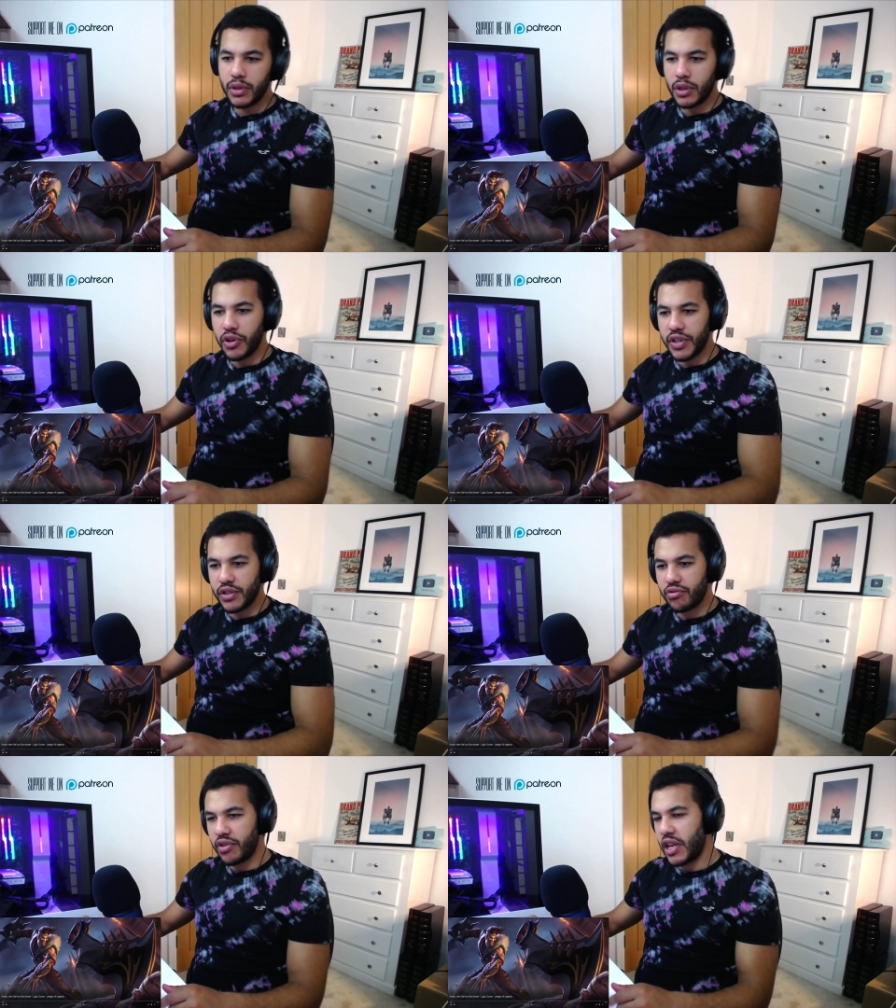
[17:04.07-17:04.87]
login
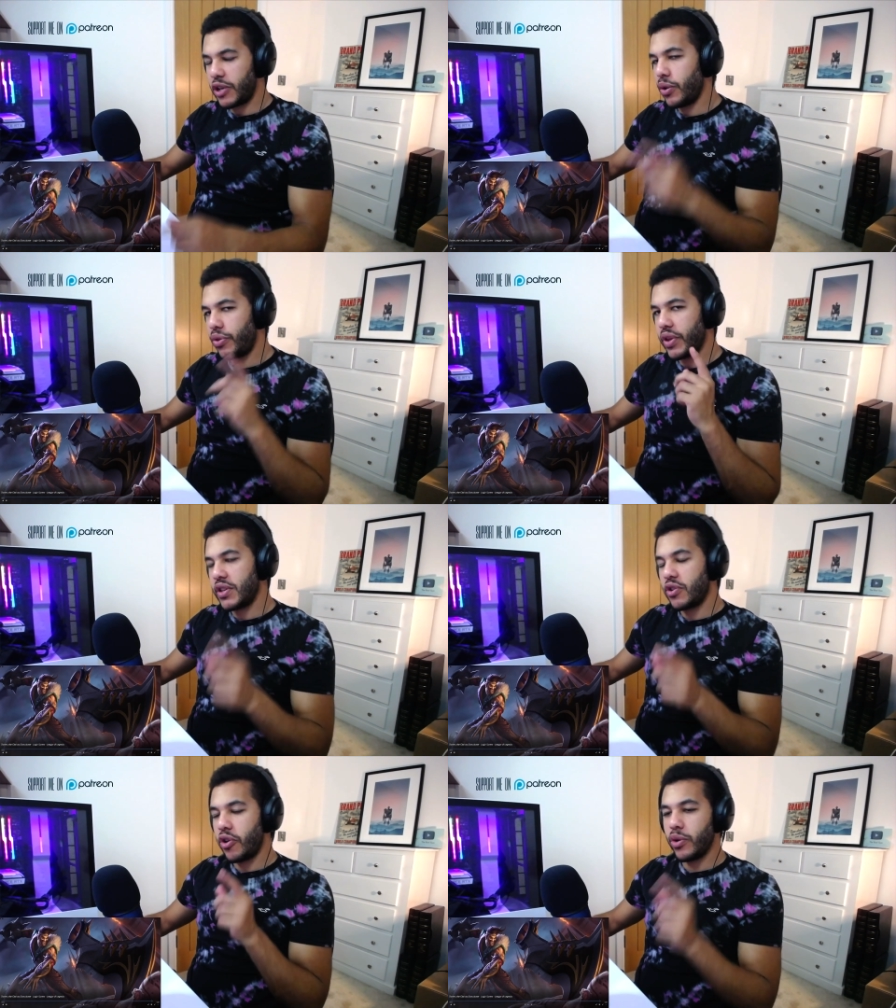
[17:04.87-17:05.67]
screen. I don't think he's
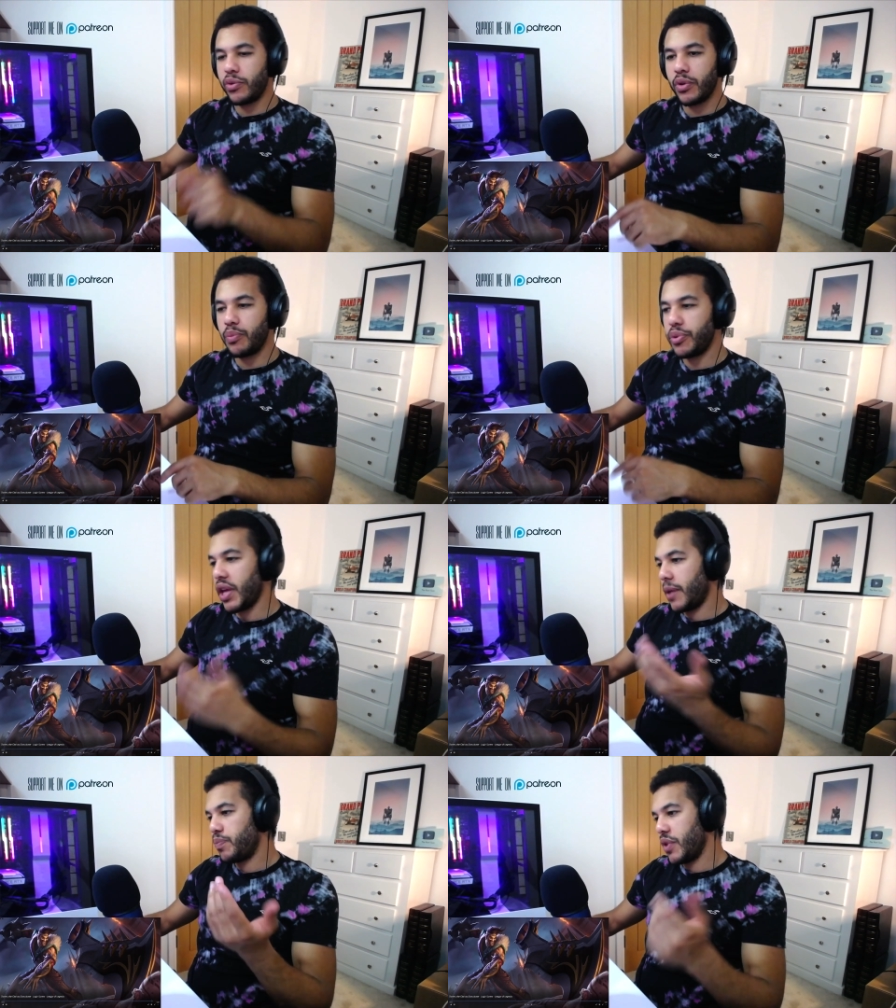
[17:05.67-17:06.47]
got another one, but
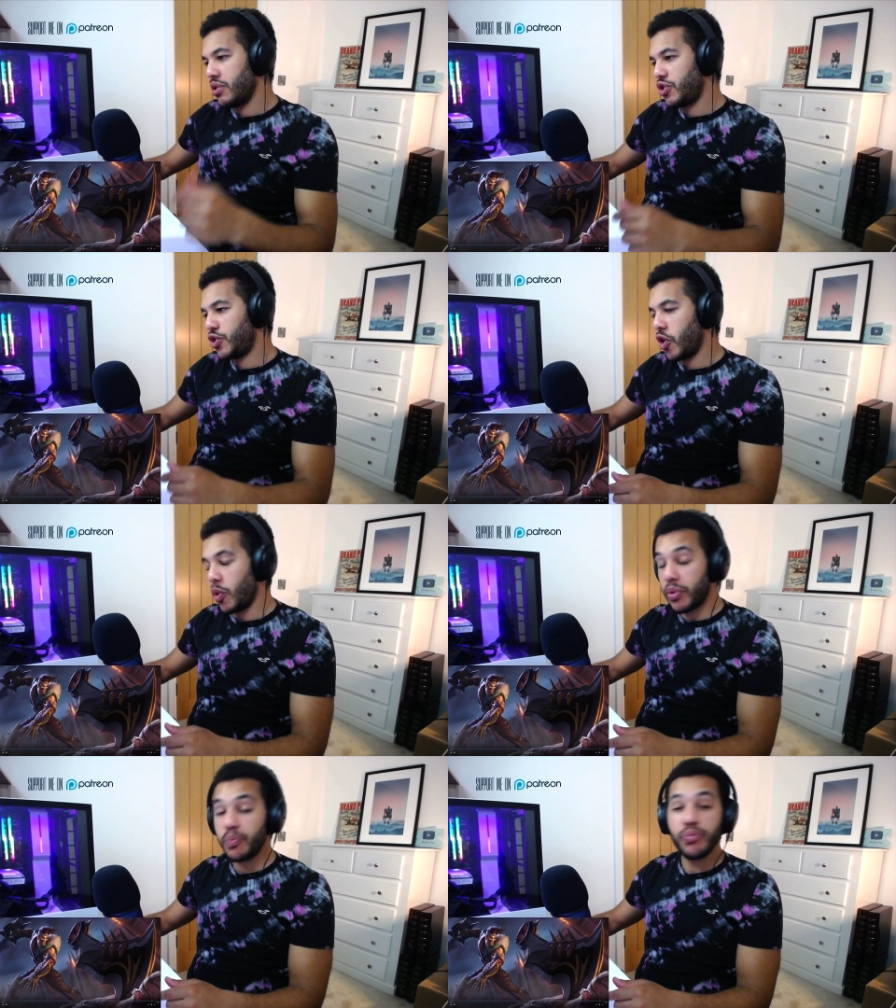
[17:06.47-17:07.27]
yeah, it's short
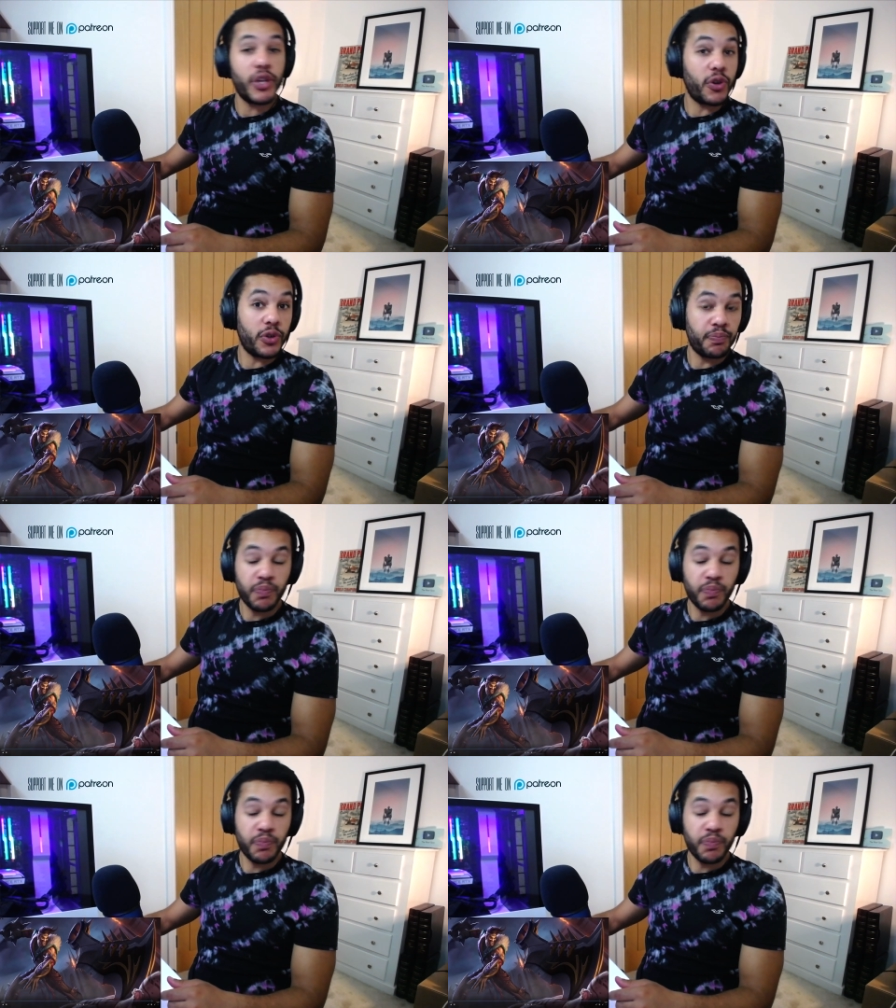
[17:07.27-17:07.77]
but pretty good.